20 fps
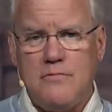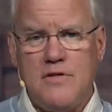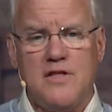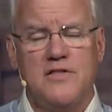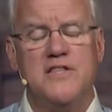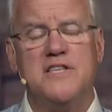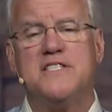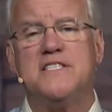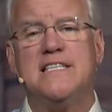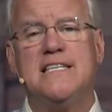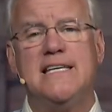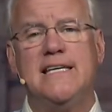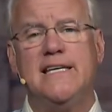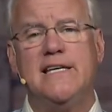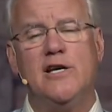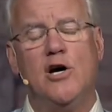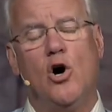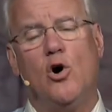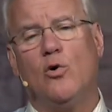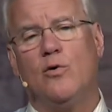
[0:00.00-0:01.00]
the
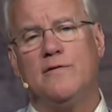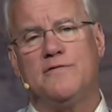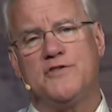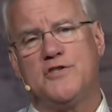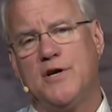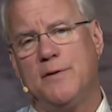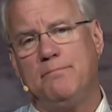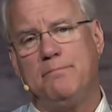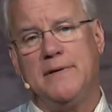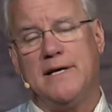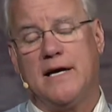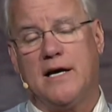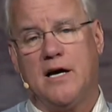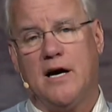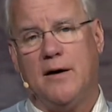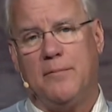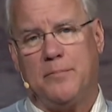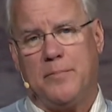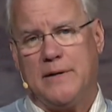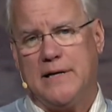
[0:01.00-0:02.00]
CEO of some big
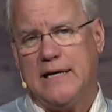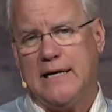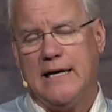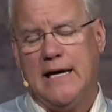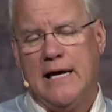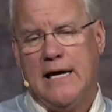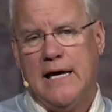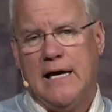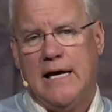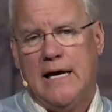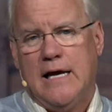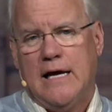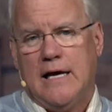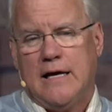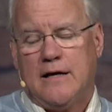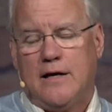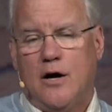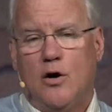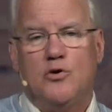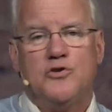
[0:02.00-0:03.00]
company
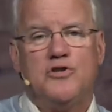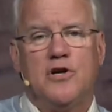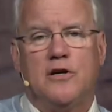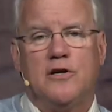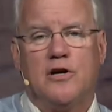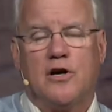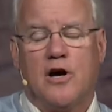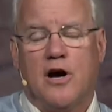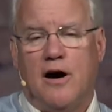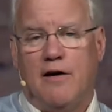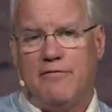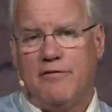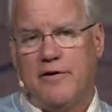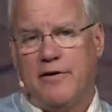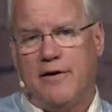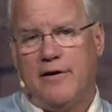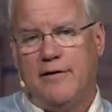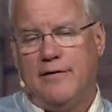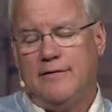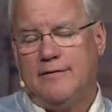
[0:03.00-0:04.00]
goes
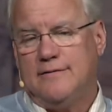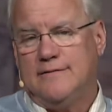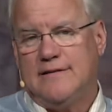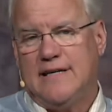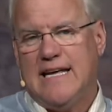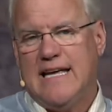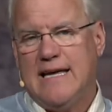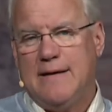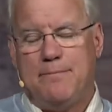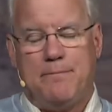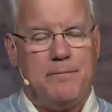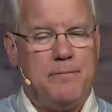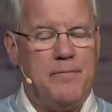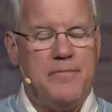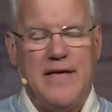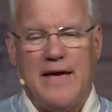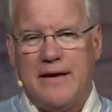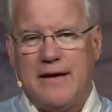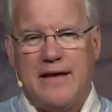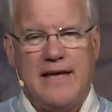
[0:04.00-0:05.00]
undercover.
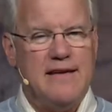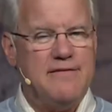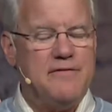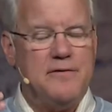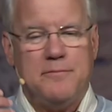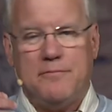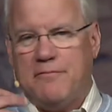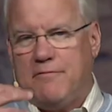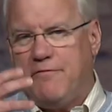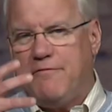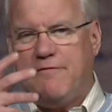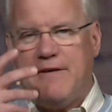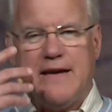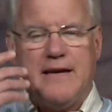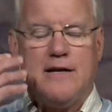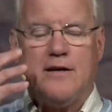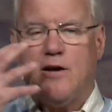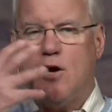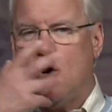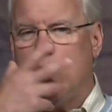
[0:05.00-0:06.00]
They give him
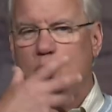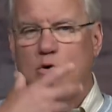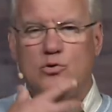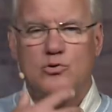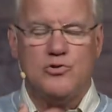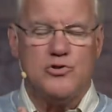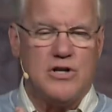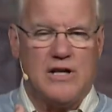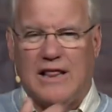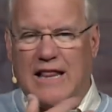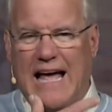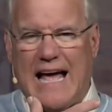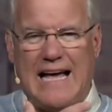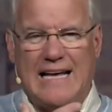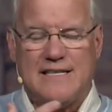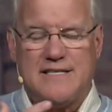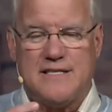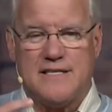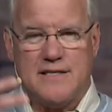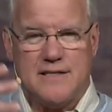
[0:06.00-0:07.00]
fake nose,
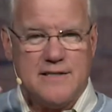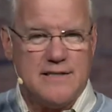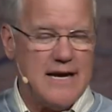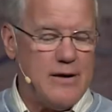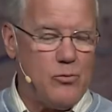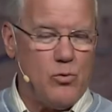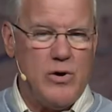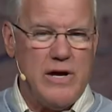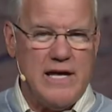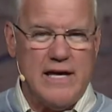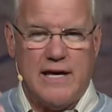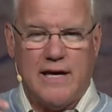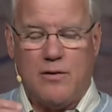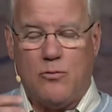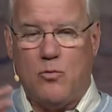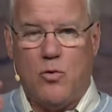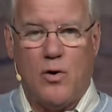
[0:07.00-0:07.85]
glasses, wig,